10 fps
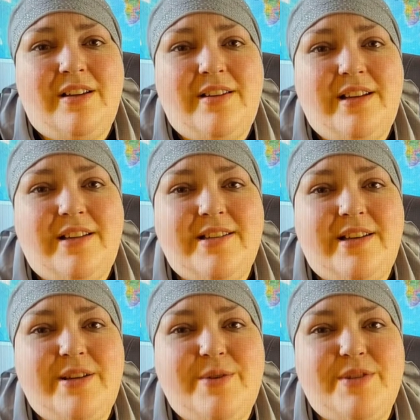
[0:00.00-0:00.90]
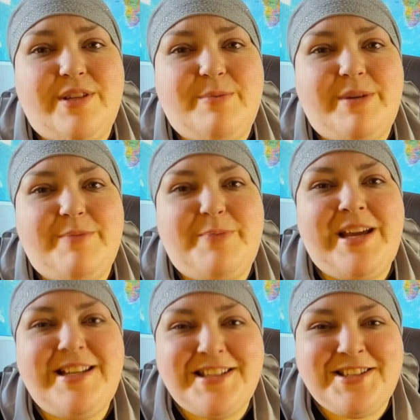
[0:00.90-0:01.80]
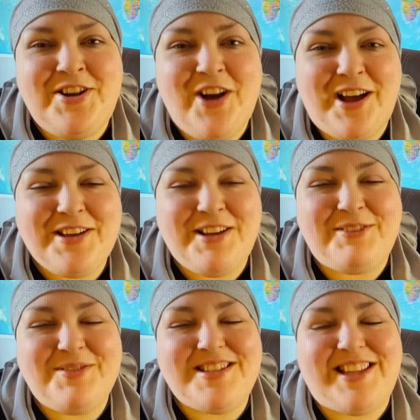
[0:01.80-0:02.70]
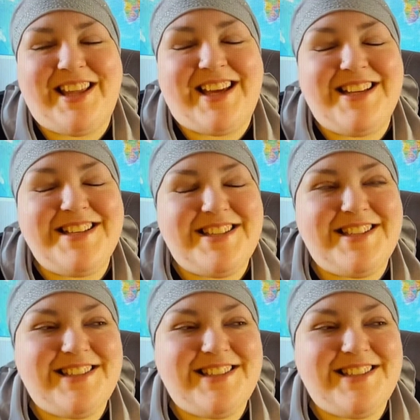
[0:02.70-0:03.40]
Tell us how useless Pete's is. Not useless.